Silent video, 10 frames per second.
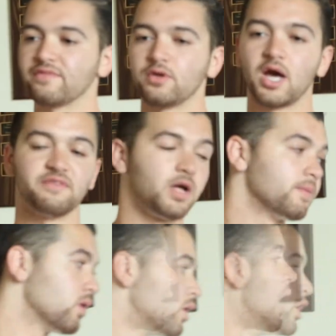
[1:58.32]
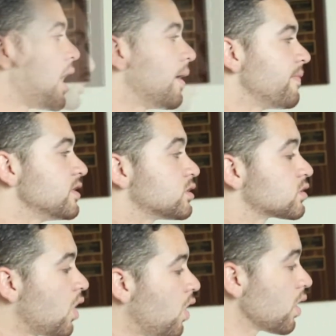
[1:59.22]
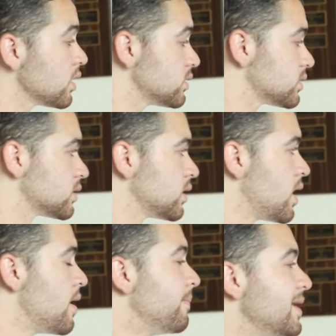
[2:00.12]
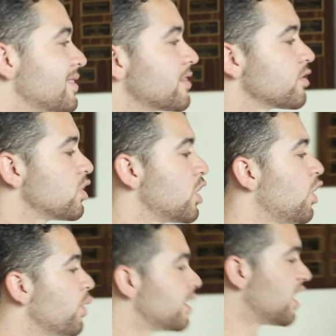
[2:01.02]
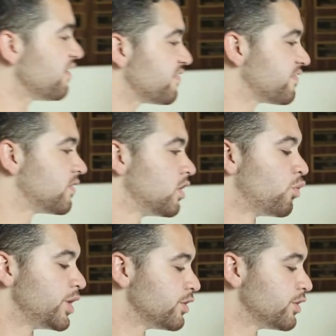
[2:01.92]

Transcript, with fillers: if they're not available. Um, the stars mean that they're low enough where